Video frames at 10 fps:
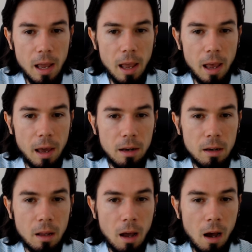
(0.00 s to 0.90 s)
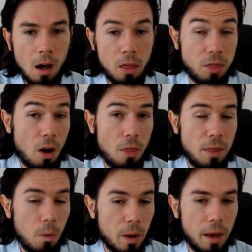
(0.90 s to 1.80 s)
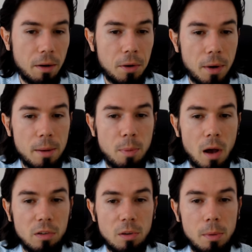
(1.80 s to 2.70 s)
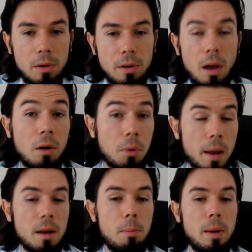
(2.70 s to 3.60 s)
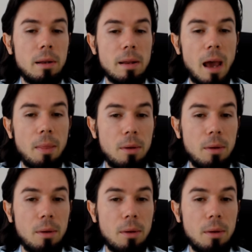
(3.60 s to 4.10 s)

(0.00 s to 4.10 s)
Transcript: and uh, thought that we had a great possibility, a great ability out